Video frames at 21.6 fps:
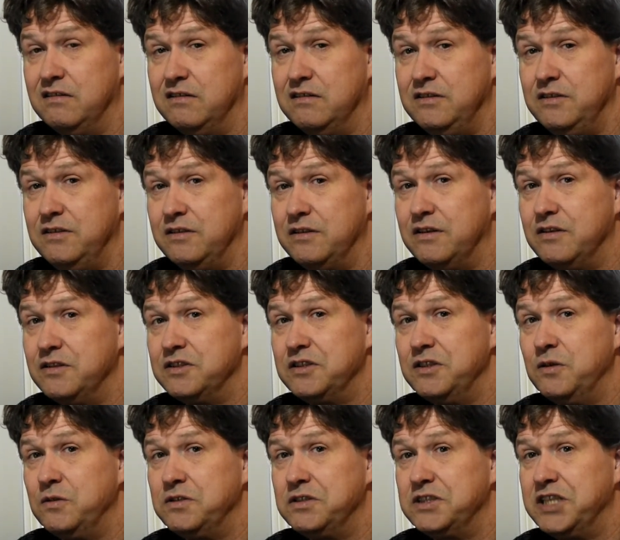There's
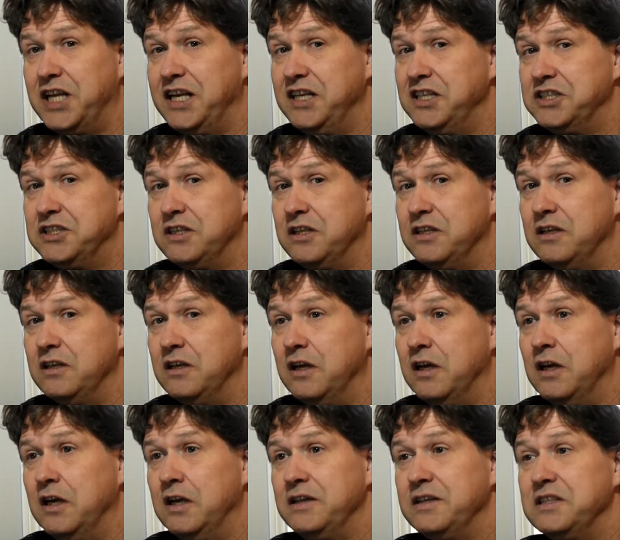no change.
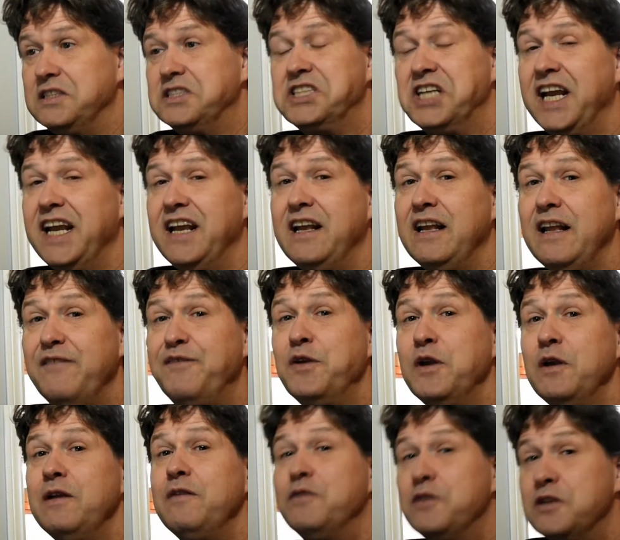If
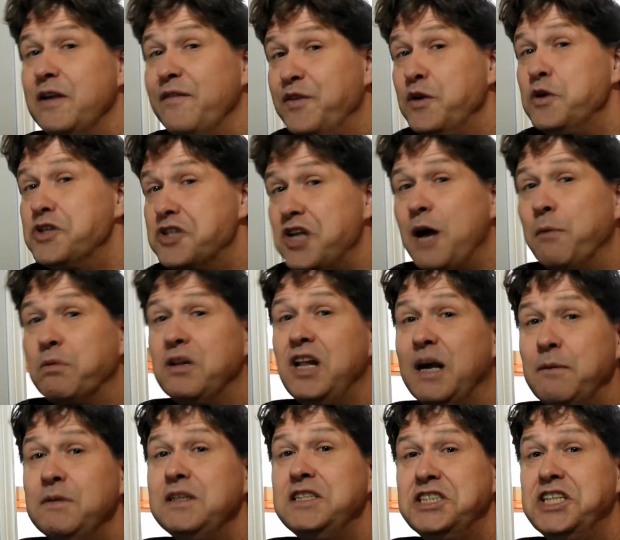you stop
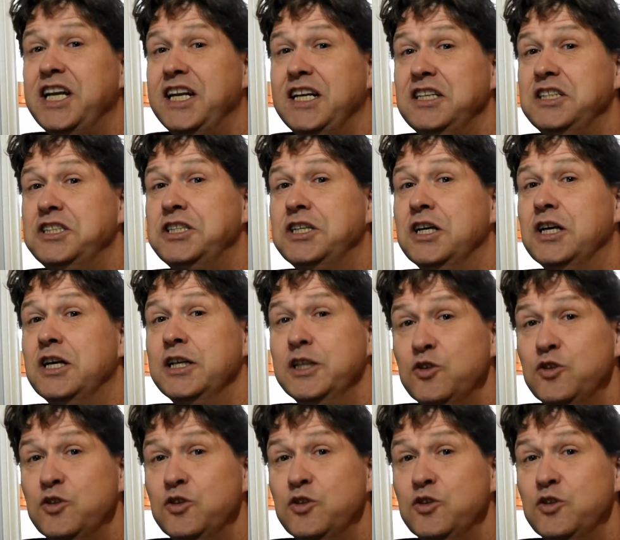climate change,